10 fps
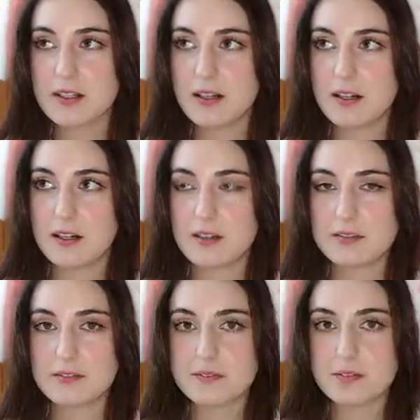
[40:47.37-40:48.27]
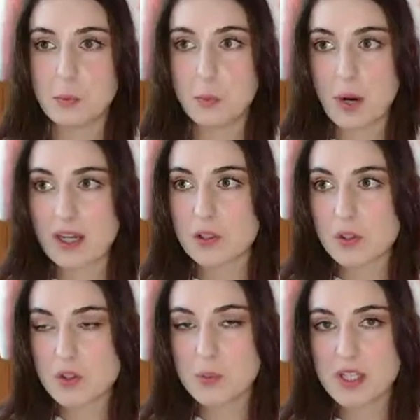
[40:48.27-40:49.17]
uh, while
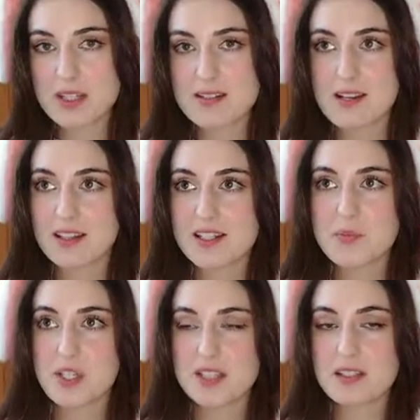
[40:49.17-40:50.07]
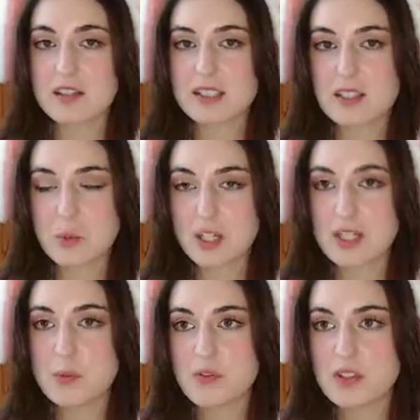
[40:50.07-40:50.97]
also being stylized. But still, he's
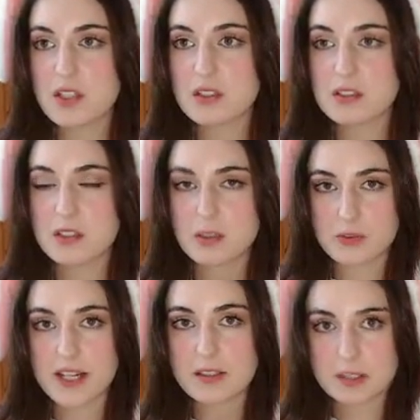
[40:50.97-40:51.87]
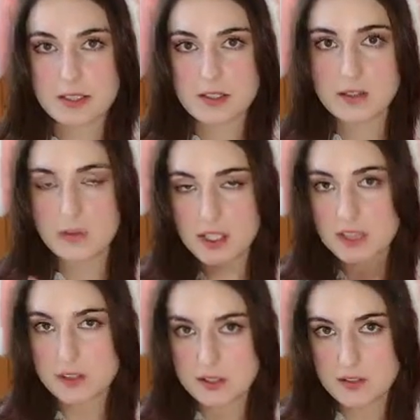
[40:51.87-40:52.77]
working within a, realis-
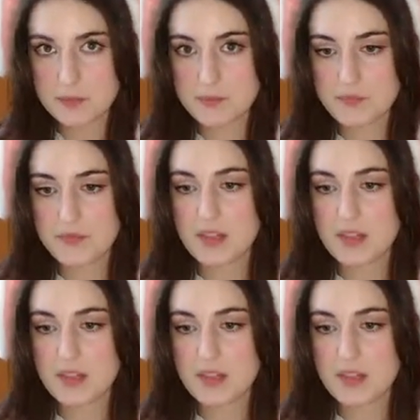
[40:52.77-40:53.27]
realism.